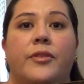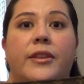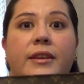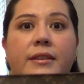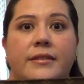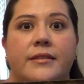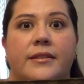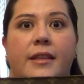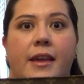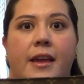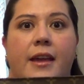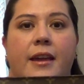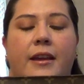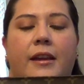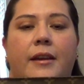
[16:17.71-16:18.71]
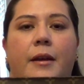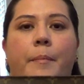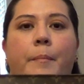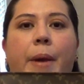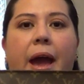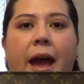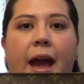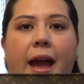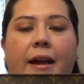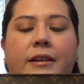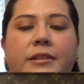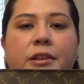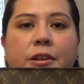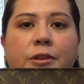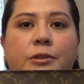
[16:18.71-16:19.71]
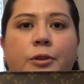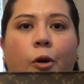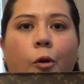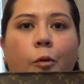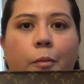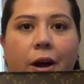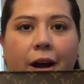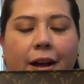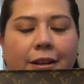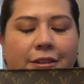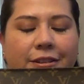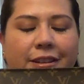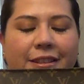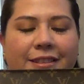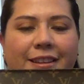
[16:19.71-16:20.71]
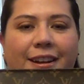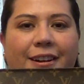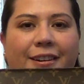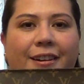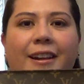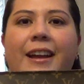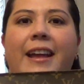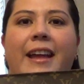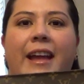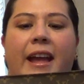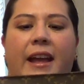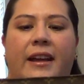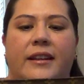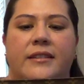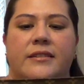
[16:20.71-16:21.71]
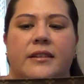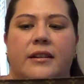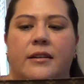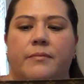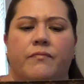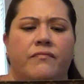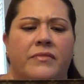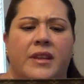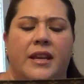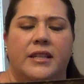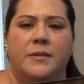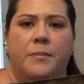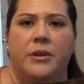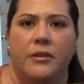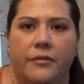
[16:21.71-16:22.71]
this thing packs so much in there, and it's